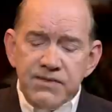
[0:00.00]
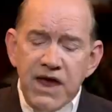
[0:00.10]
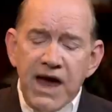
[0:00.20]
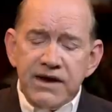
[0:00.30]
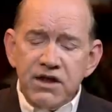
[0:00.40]
The
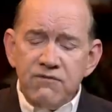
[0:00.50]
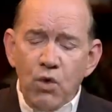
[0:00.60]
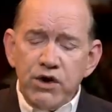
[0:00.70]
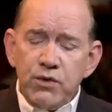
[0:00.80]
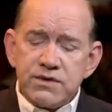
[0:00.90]
idea of
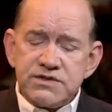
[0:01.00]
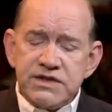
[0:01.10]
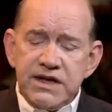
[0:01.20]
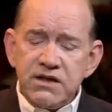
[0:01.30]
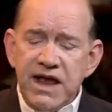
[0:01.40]
one whose
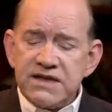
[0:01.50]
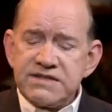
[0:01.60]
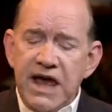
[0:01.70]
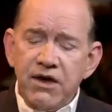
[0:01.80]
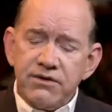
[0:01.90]
zeal has
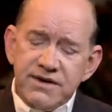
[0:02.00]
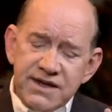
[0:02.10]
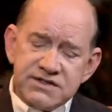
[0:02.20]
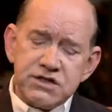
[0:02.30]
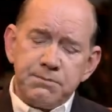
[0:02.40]
now
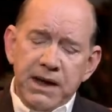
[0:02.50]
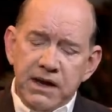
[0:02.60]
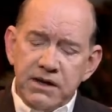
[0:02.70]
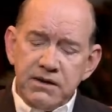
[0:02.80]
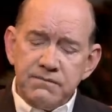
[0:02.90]

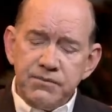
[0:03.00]
dissipated.